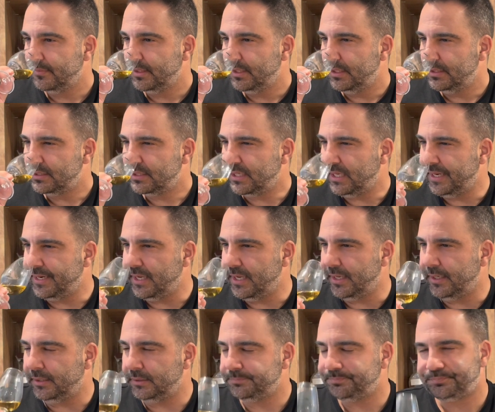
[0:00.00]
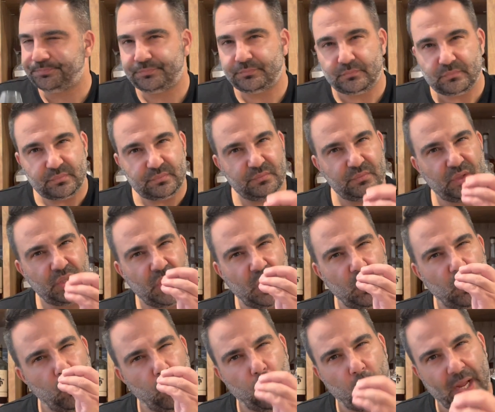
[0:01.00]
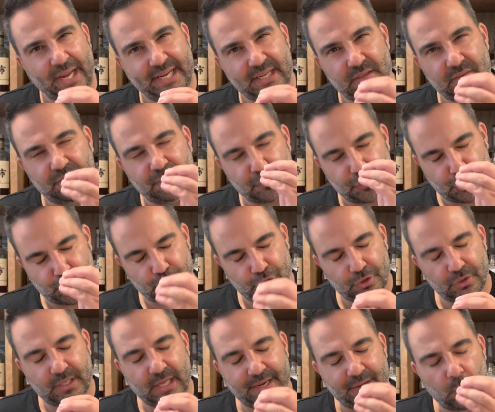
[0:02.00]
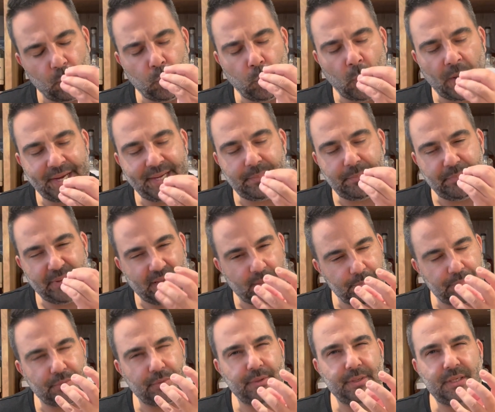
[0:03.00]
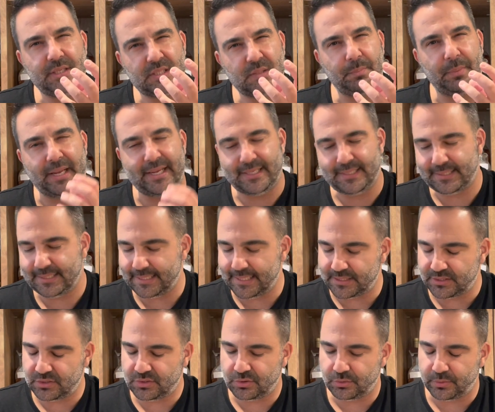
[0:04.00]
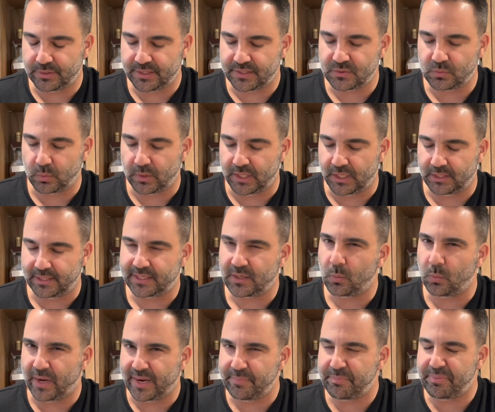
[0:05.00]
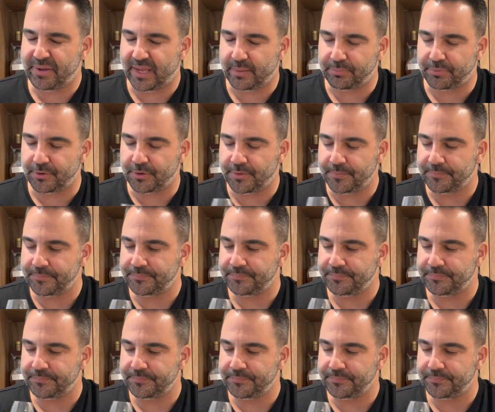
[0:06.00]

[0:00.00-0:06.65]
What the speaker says: It's got a white, for sure, got a white peppery spiciness to it as well, like a white pepper.